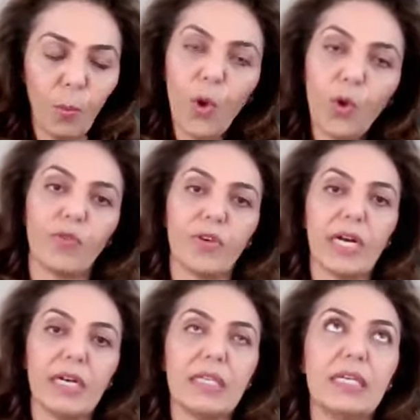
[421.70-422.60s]

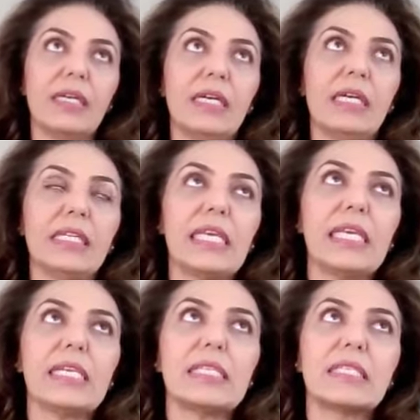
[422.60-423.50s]
Moreover,
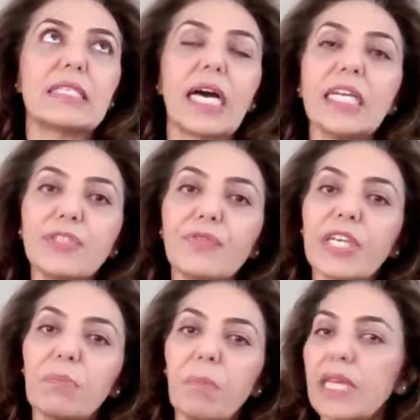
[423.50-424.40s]
the
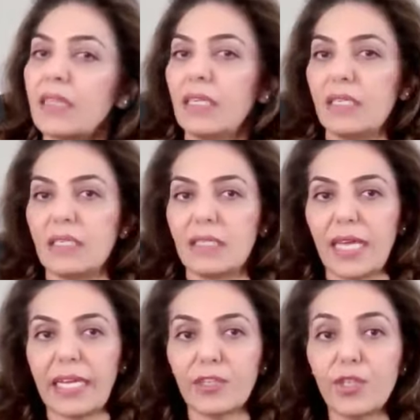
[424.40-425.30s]
scientific
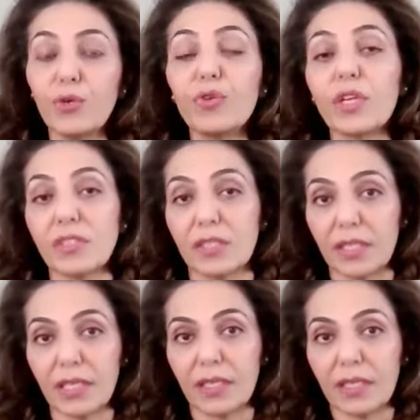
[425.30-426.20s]
methods and
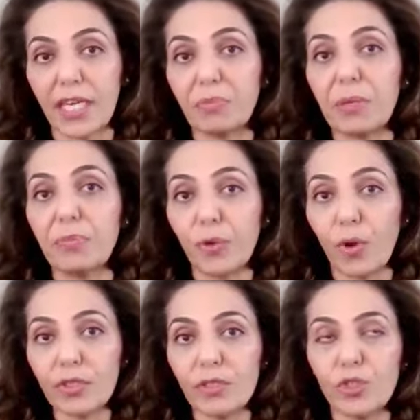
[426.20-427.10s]
curiosity can be
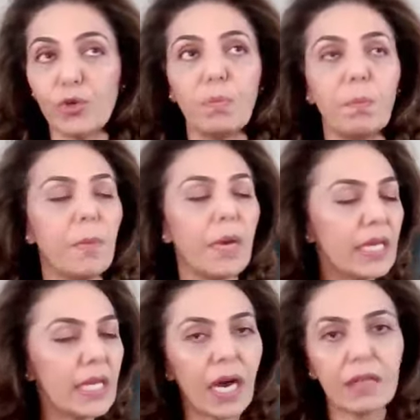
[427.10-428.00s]
brought to
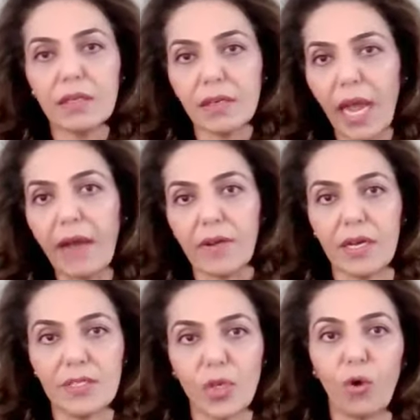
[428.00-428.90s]
many other
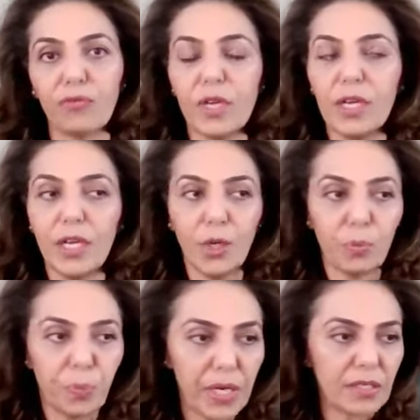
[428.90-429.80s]
areas of
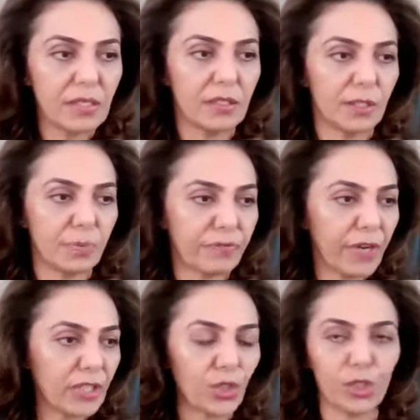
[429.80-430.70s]
personal,
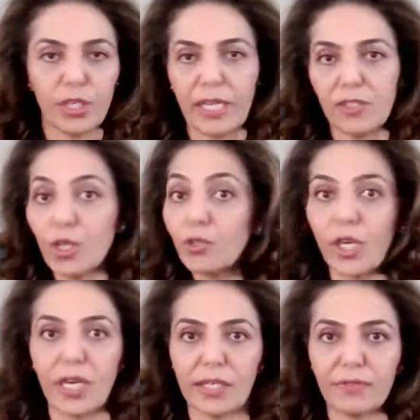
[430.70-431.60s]
professional, and
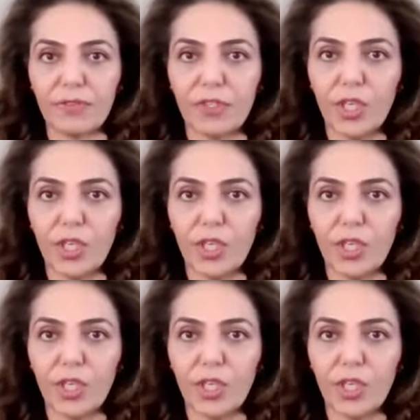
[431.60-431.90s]
social life,